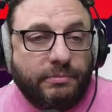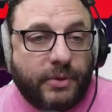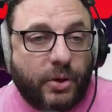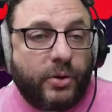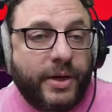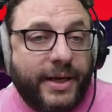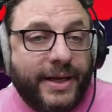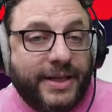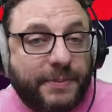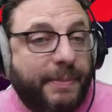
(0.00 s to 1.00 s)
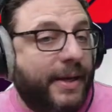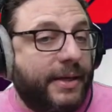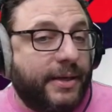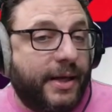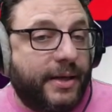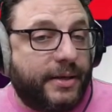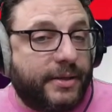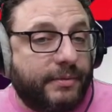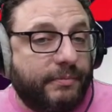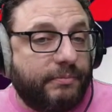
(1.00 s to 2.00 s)
cornering, speed, and
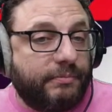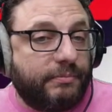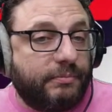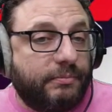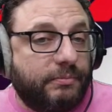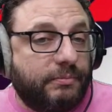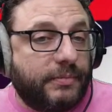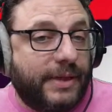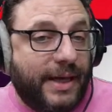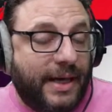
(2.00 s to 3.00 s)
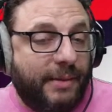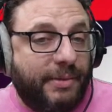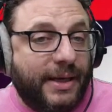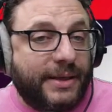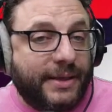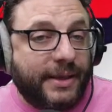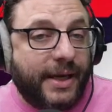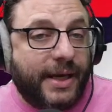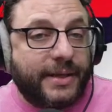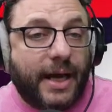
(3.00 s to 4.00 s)
reliability,
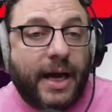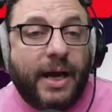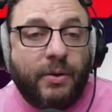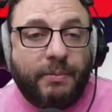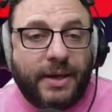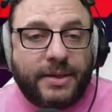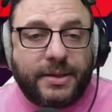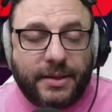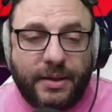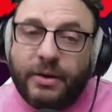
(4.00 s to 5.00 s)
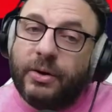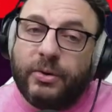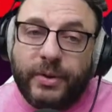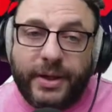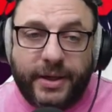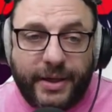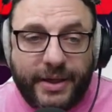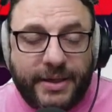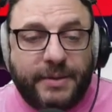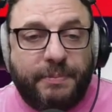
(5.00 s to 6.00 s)
and how much lower
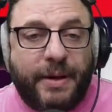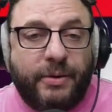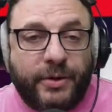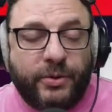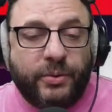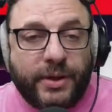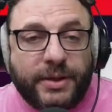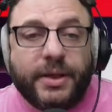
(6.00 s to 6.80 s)
is power unit.